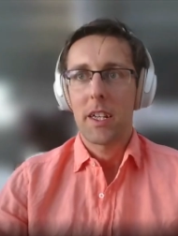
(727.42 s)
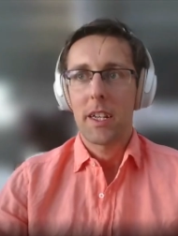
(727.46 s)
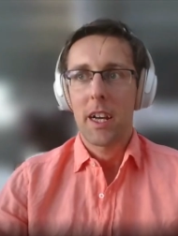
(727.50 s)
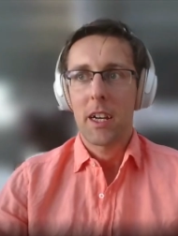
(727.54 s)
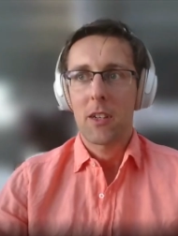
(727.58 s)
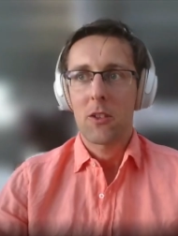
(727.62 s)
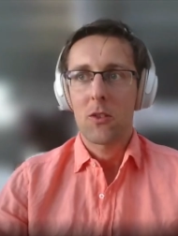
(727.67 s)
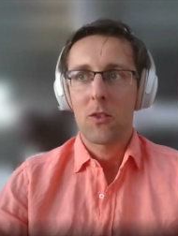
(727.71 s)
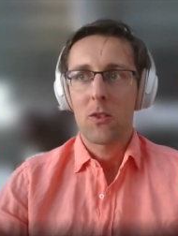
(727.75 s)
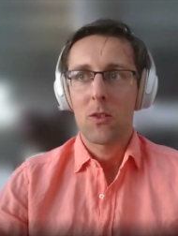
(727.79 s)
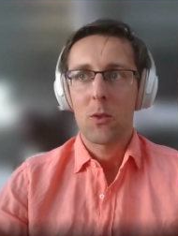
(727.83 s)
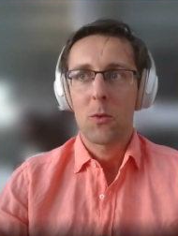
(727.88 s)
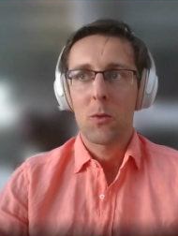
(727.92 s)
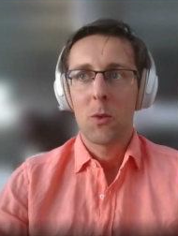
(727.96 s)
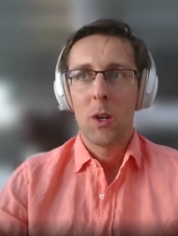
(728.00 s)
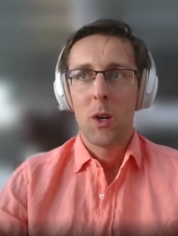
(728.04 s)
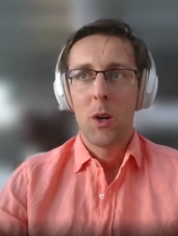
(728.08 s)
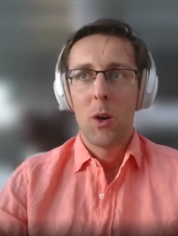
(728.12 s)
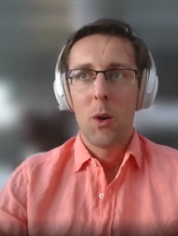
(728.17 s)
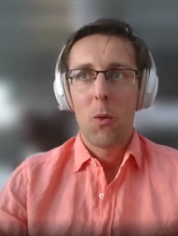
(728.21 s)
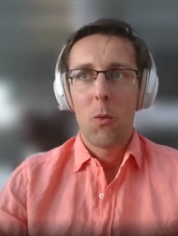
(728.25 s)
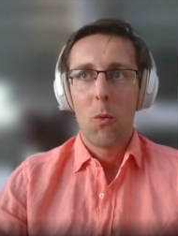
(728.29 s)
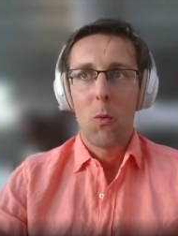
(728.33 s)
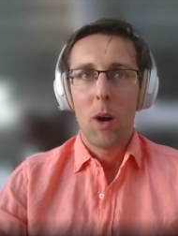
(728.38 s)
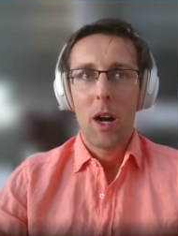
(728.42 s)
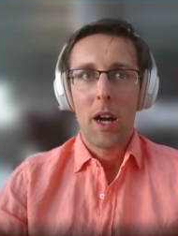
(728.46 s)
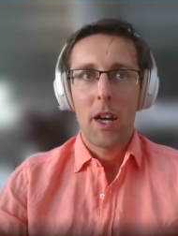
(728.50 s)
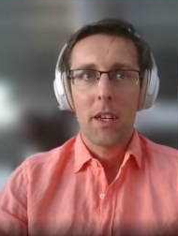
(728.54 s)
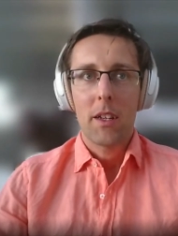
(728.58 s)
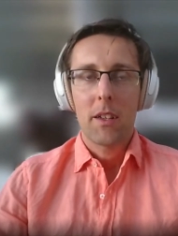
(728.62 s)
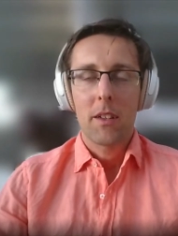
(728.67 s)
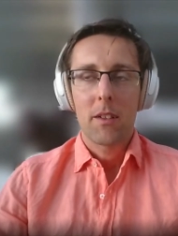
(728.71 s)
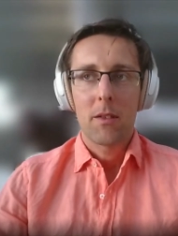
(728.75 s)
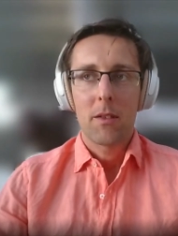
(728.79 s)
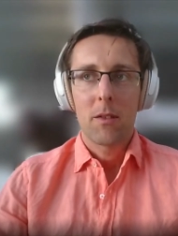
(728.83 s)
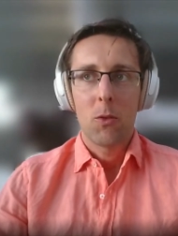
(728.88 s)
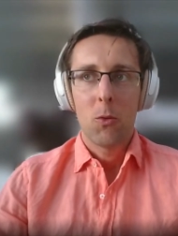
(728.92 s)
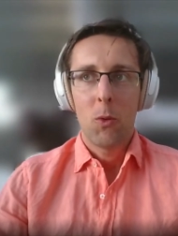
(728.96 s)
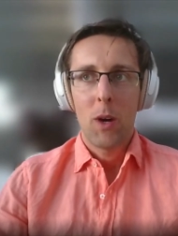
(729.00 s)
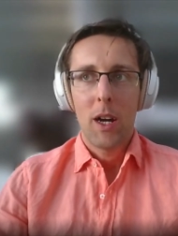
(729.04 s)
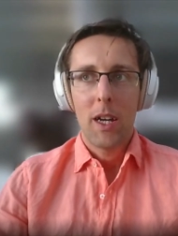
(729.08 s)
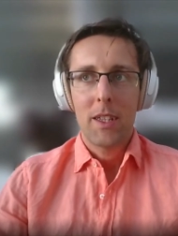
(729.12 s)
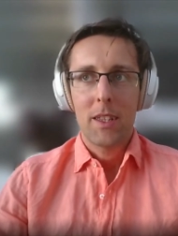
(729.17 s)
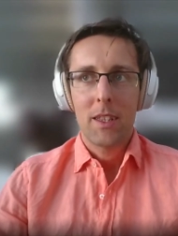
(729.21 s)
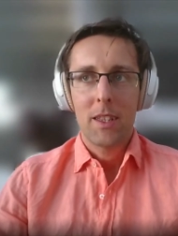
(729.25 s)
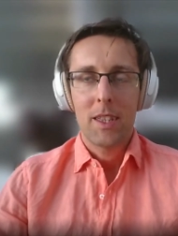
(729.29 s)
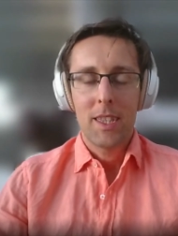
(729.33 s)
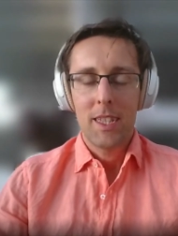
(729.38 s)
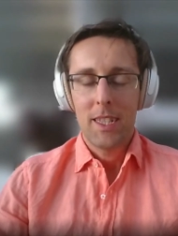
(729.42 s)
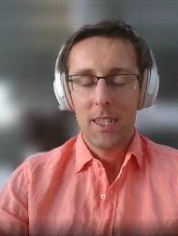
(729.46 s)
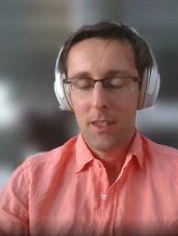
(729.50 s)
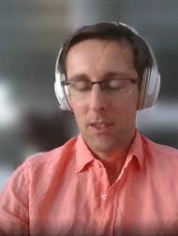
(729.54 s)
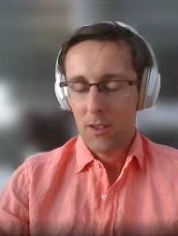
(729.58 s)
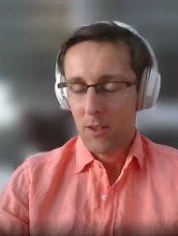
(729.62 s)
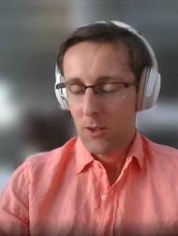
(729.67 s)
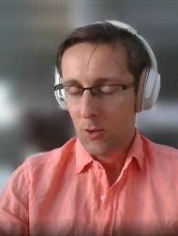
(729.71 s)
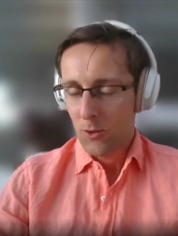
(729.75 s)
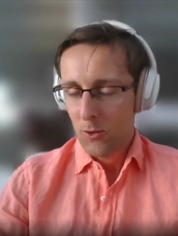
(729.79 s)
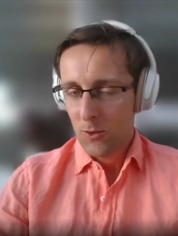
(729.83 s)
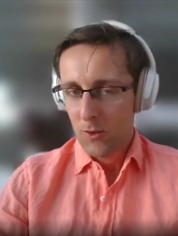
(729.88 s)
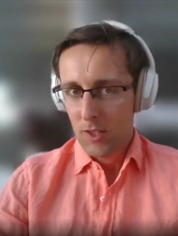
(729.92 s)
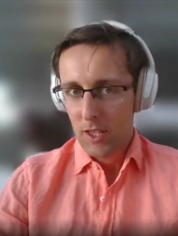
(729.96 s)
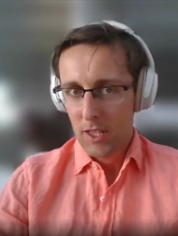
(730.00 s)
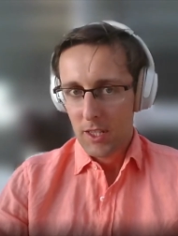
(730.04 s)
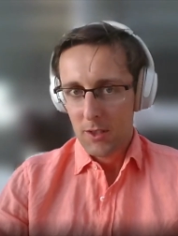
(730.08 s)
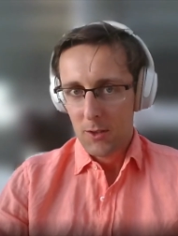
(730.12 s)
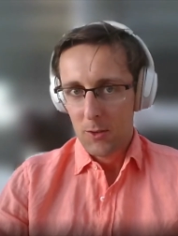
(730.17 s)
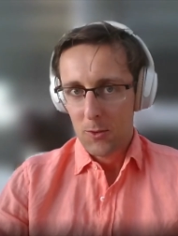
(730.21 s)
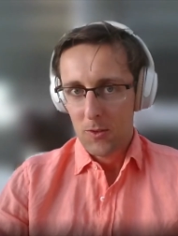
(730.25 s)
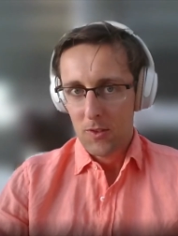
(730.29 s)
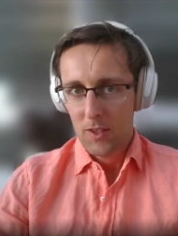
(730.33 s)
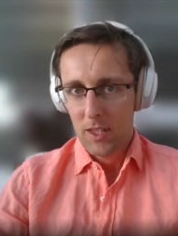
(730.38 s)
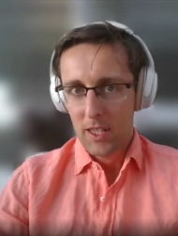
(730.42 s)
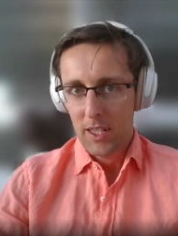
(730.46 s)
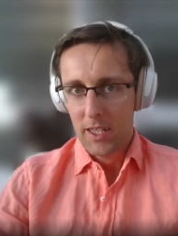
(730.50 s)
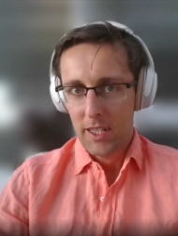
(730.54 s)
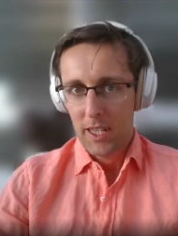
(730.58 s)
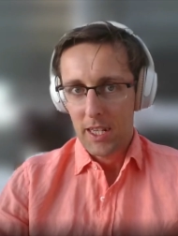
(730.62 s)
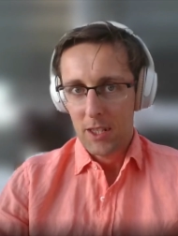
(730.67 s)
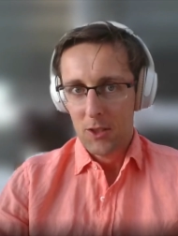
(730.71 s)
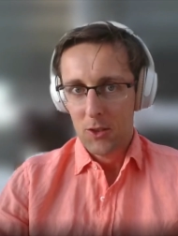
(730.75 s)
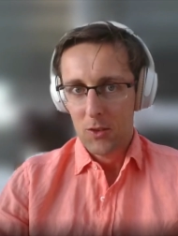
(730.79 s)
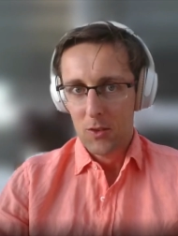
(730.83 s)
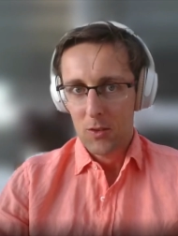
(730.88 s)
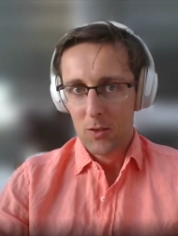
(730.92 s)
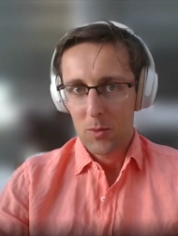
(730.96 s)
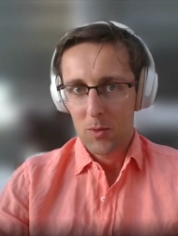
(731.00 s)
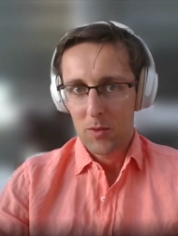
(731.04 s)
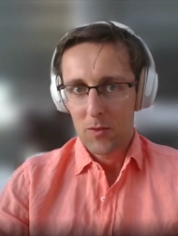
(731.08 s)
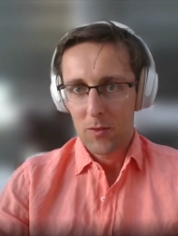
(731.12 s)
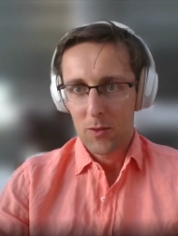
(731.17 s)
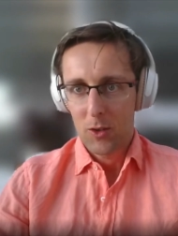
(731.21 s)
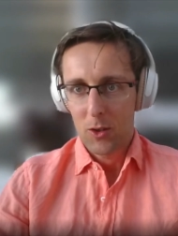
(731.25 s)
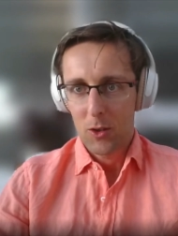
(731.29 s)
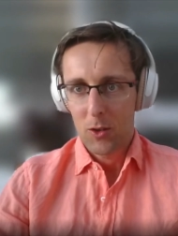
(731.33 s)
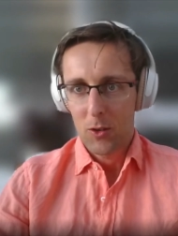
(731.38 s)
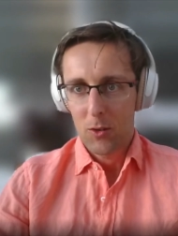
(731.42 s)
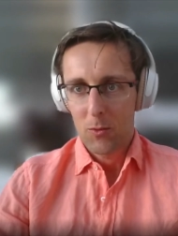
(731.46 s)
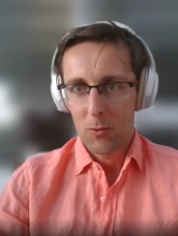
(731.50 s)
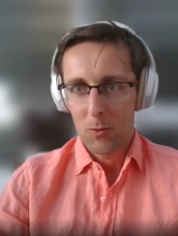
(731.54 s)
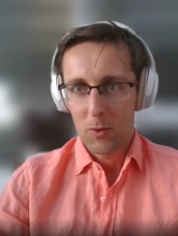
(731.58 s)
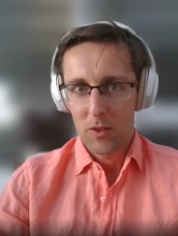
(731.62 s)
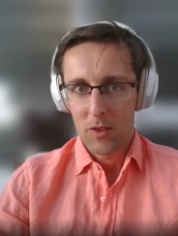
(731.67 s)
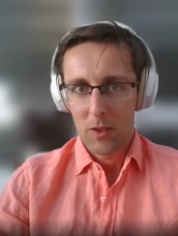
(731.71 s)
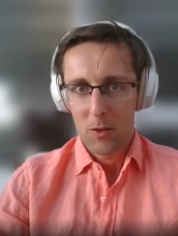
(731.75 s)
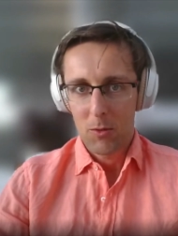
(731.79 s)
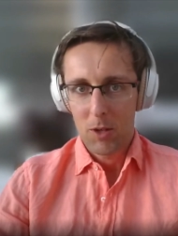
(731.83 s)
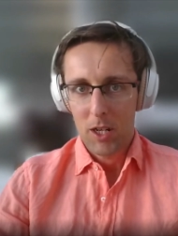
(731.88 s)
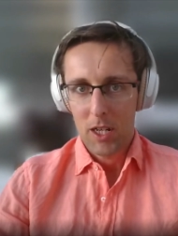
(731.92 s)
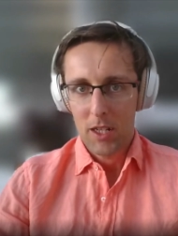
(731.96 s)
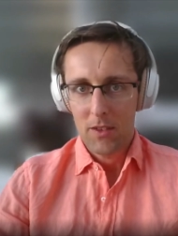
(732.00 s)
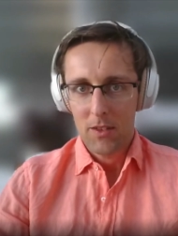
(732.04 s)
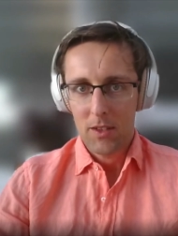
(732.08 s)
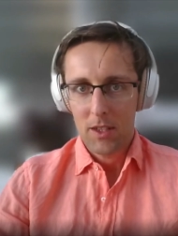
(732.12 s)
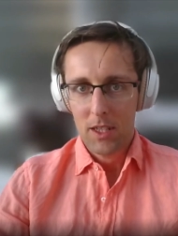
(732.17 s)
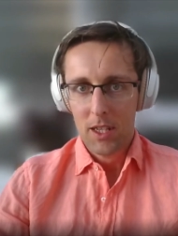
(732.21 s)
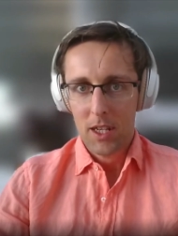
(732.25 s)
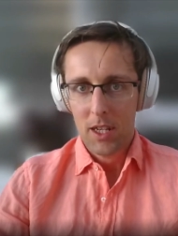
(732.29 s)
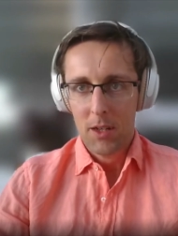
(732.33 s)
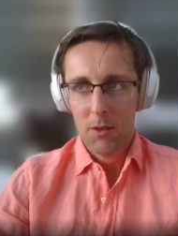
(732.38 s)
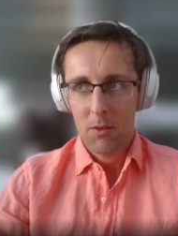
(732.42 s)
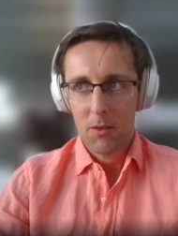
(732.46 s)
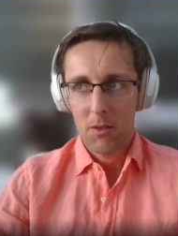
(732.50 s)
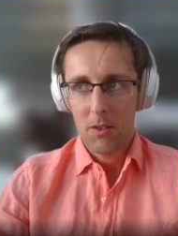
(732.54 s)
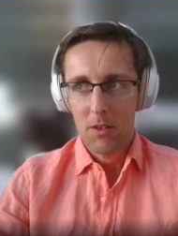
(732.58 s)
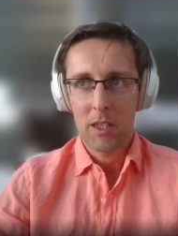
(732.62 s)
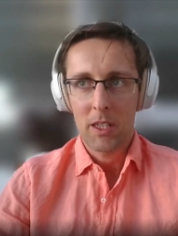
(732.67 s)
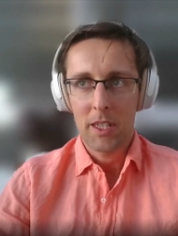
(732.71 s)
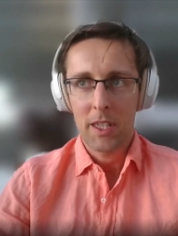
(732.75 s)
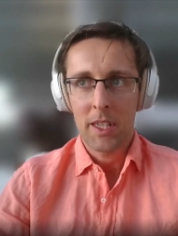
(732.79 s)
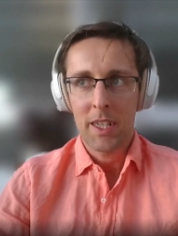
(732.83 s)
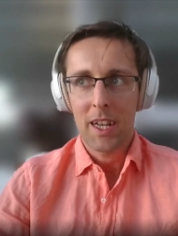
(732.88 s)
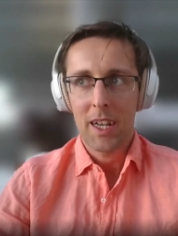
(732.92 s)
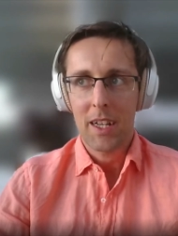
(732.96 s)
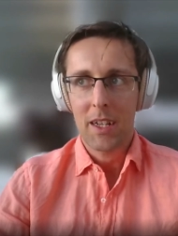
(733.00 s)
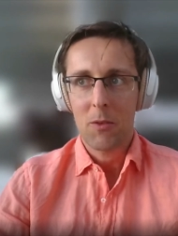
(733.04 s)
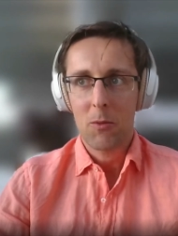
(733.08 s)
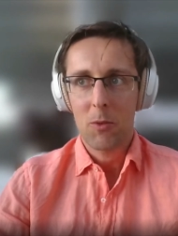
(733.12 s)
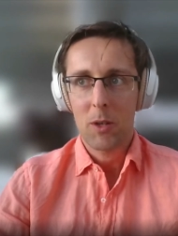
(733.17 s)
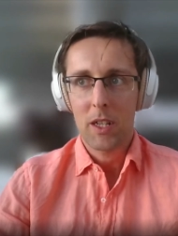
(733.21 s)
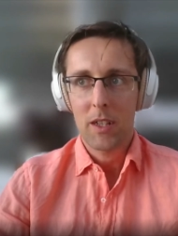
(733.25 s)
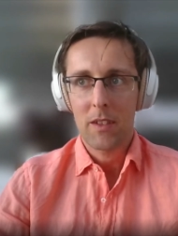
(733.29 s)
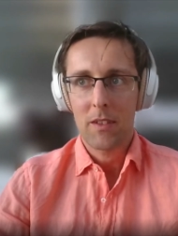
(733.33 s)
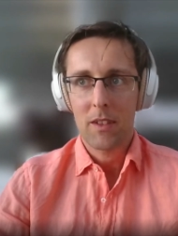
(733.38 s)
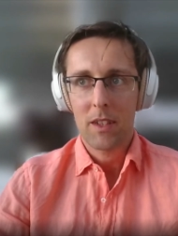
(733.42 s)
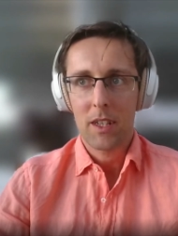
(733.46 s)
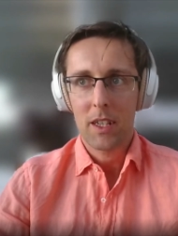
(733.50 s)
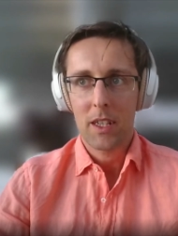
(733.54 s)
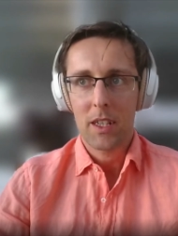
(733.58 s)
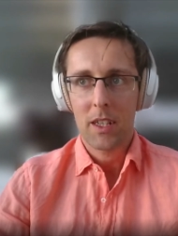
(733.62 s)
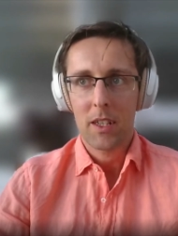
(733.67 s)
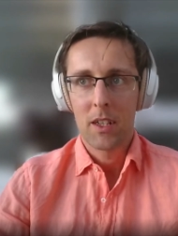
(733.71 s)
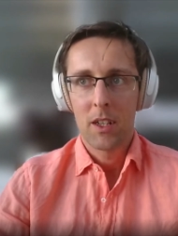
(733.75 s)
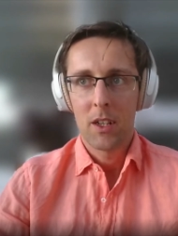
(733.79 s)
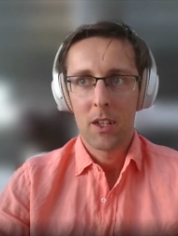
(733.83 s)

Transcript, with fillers: actions. So why why didn't you take those daily actions before with the writing? And in other words, like